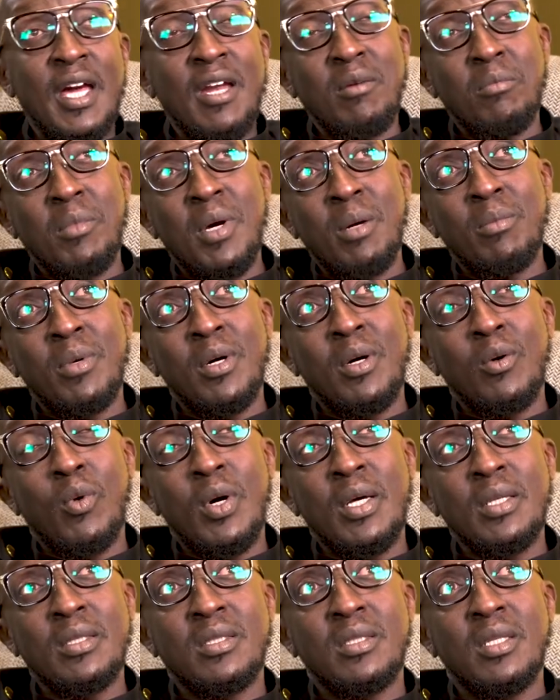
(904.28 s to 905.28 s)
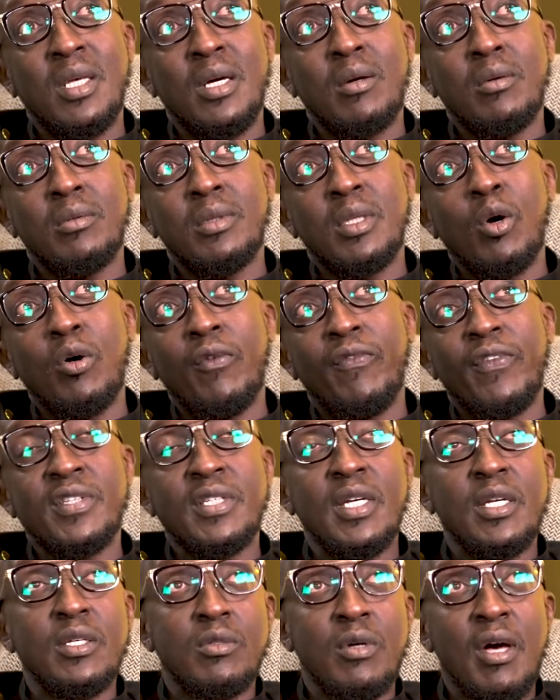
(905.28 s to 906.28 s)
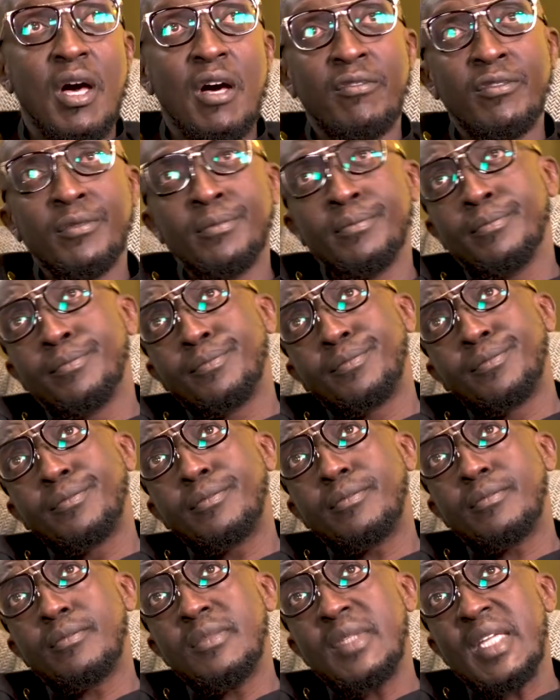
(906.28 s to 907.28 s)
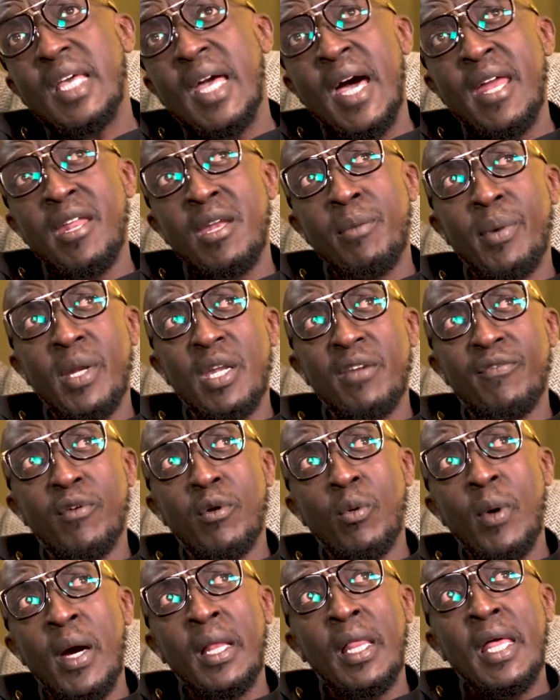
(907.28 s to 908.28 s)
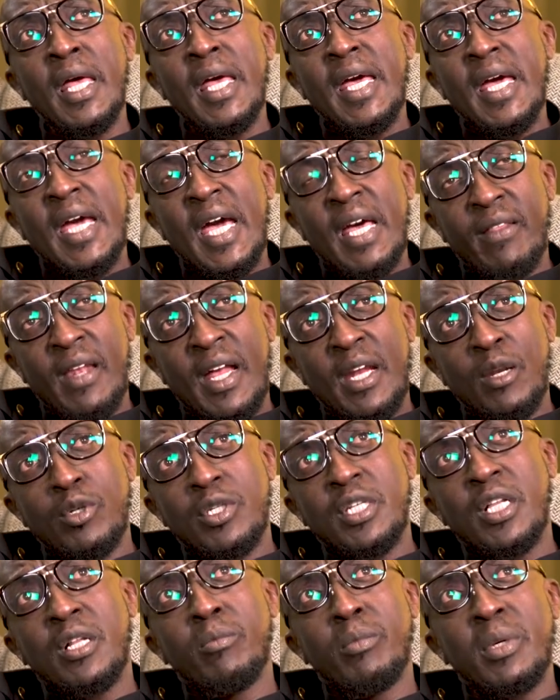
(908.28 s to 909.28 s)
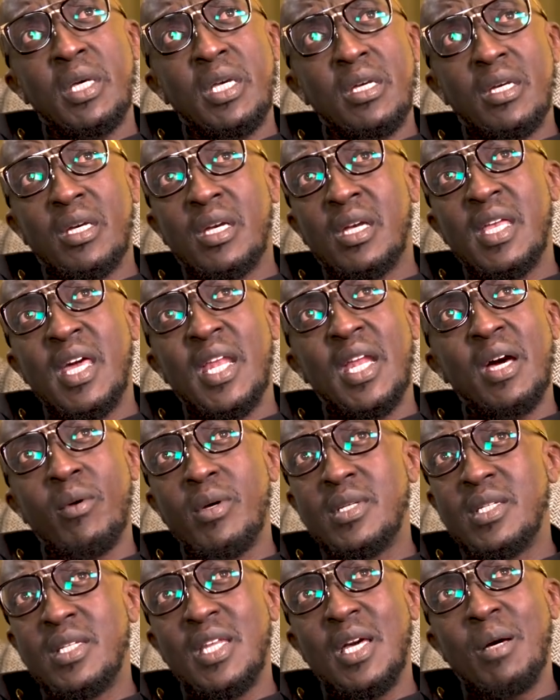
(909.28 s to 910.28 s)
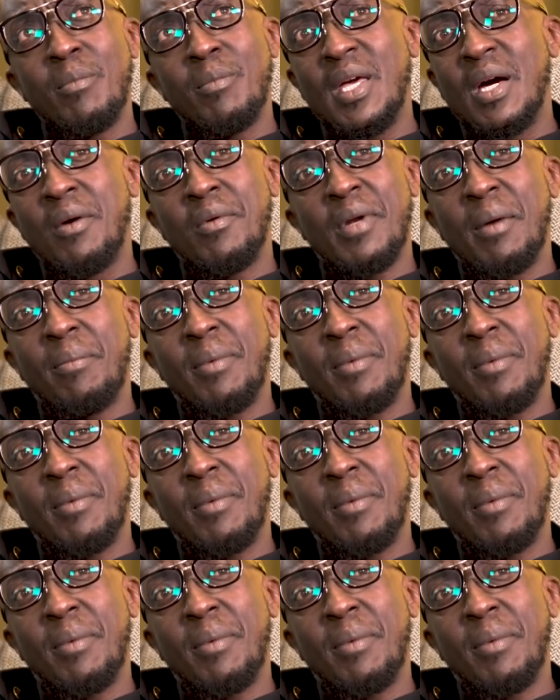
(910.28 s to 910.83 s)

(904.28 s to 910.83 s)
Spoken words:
I remember once the office I used to have, I hadn't paid it for a while. And the landlord told me, kijana hawezi niambia una